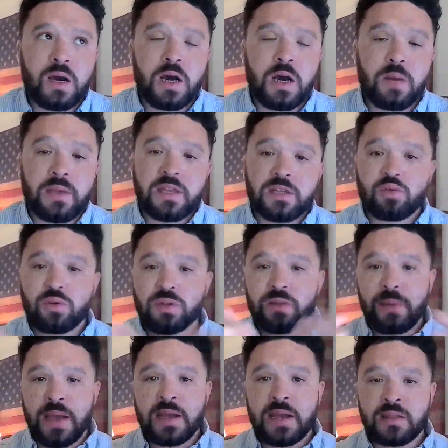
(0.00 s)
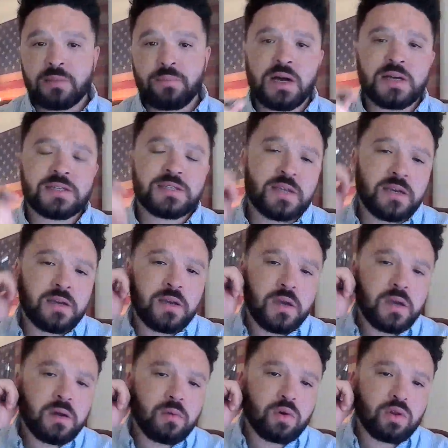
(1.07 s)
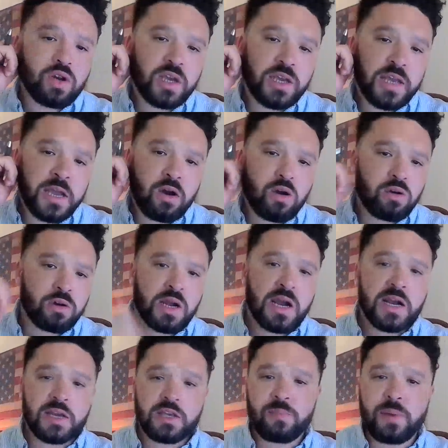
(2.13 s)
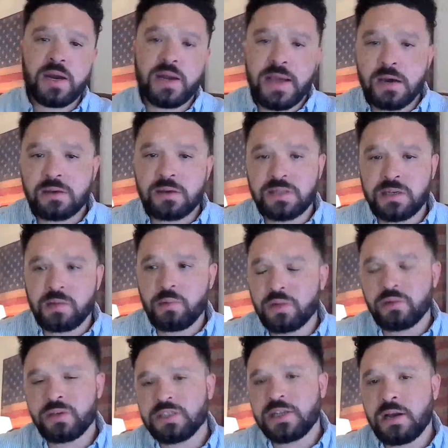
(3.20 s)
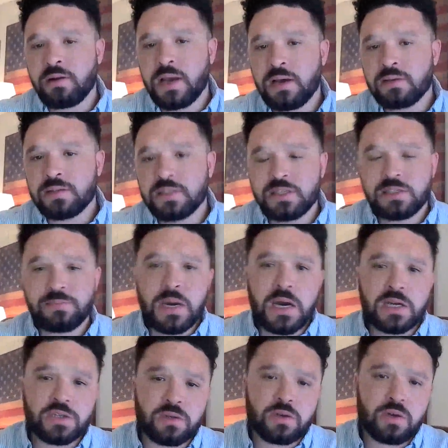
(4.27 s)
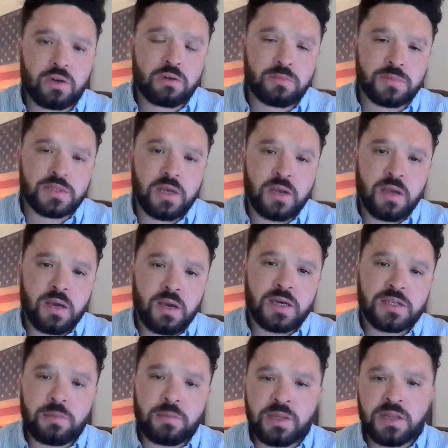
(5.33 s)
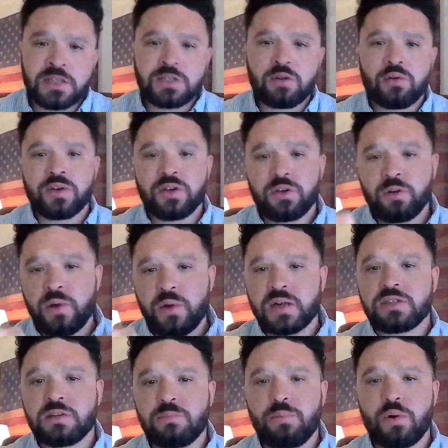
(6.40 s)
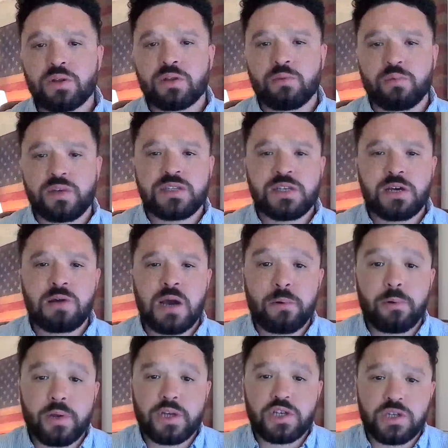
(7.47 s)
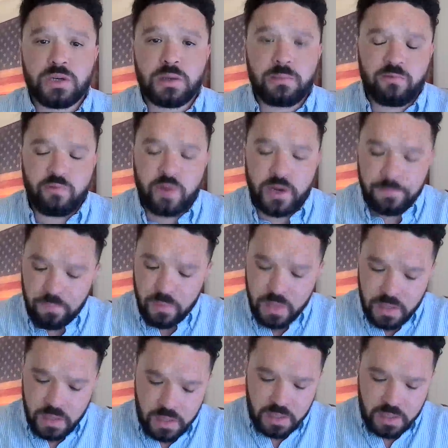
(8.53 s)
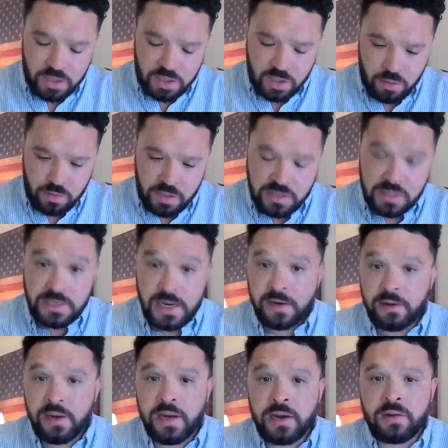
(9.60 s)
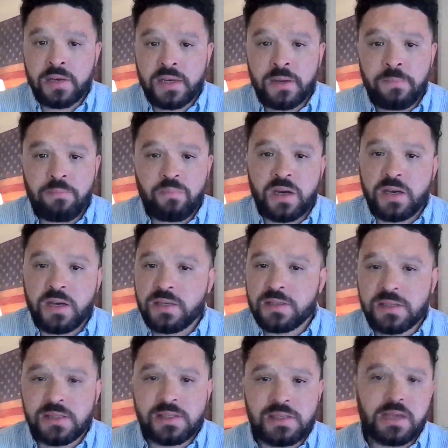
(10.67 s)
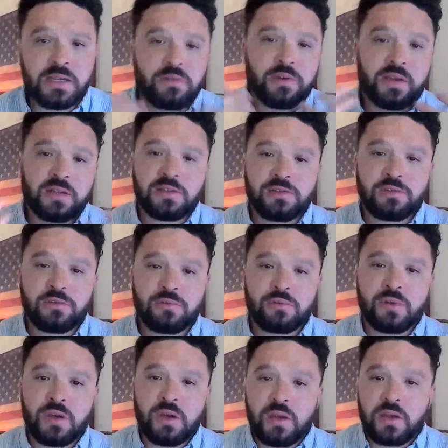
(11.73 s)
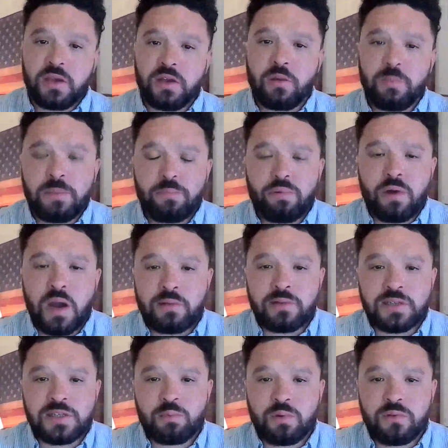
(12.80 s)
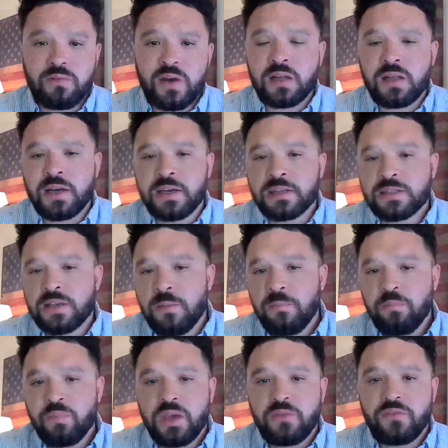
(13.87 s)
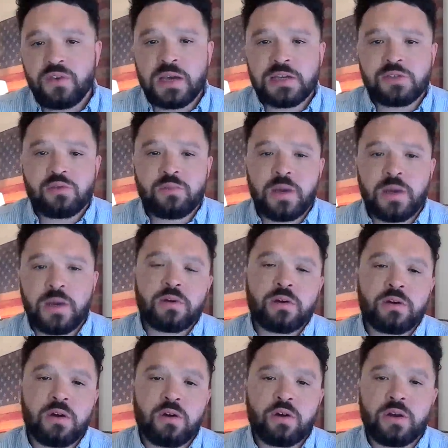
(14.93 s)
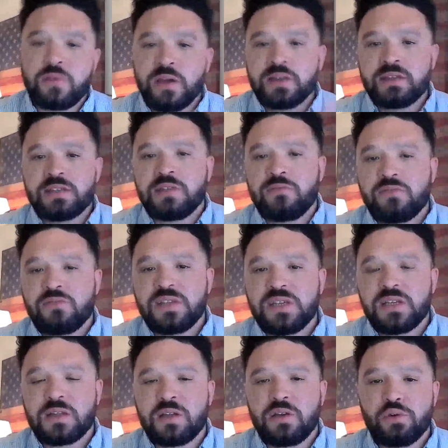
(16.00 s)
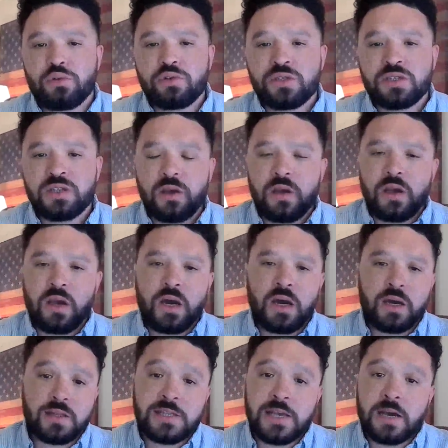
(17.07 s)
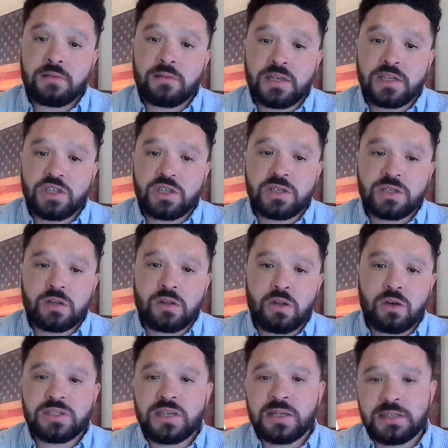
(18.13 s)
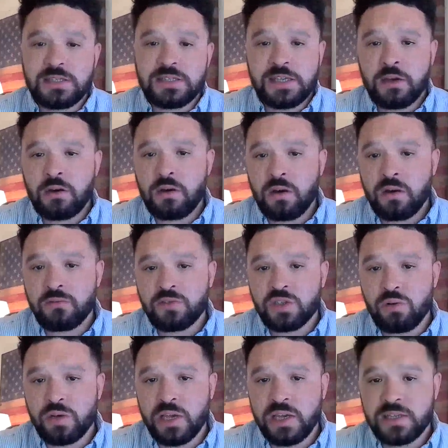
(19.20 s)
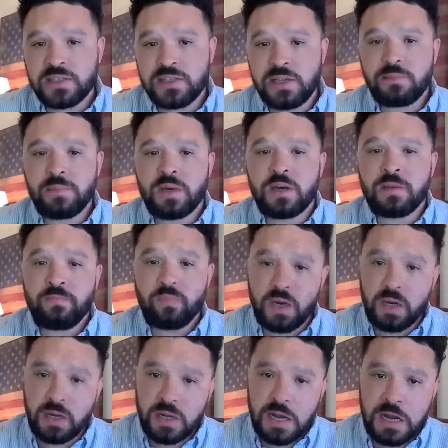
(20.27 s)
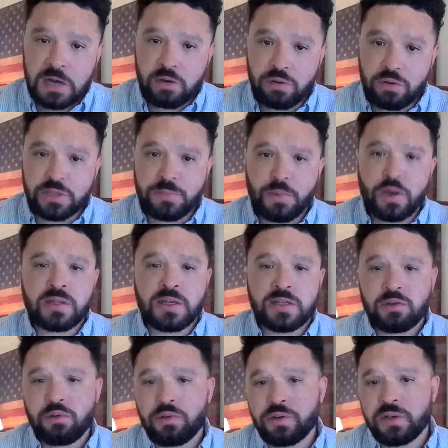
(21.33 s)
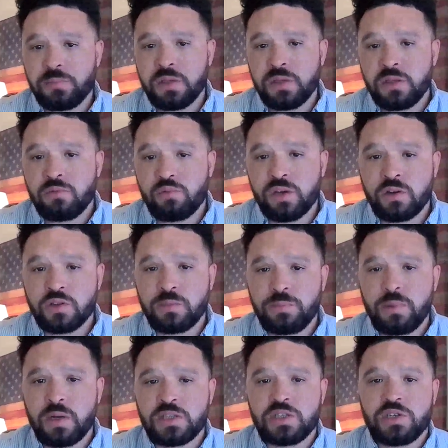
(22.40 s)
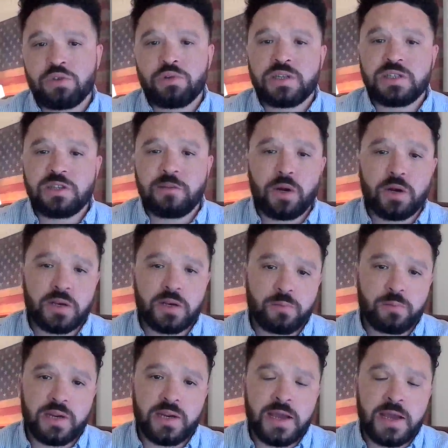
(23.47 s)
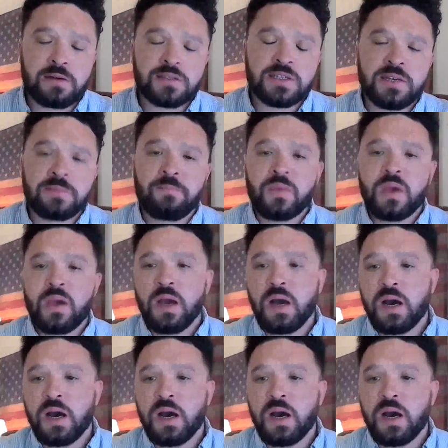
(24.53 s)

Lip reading: And then toward the back of the plaza, we're looking at owner-occupied housing, whether it's townhouses, modular homes, something that's going to directly support the retail operation up front. And so this entire area is continuing to, make progress and revitalize. If you guys remember, or at least if you've seen on the news, the town did just close on the sale of Showcase Cinema, Concourse Park. That's going to be 300 plus units of market rate housing.